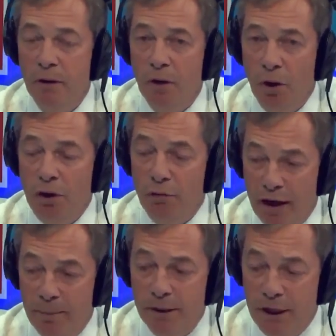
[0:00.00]
could the
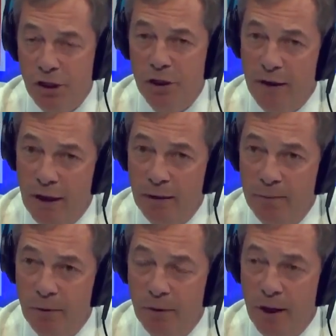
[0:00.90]
reimposition of a hard
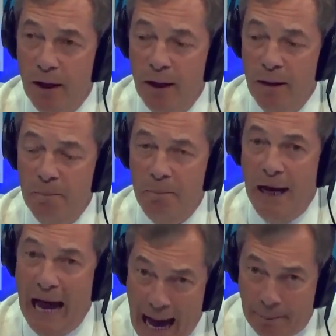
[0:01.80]
border
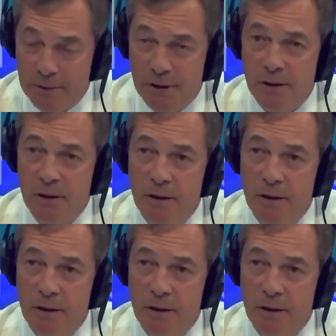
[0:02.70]
perhaps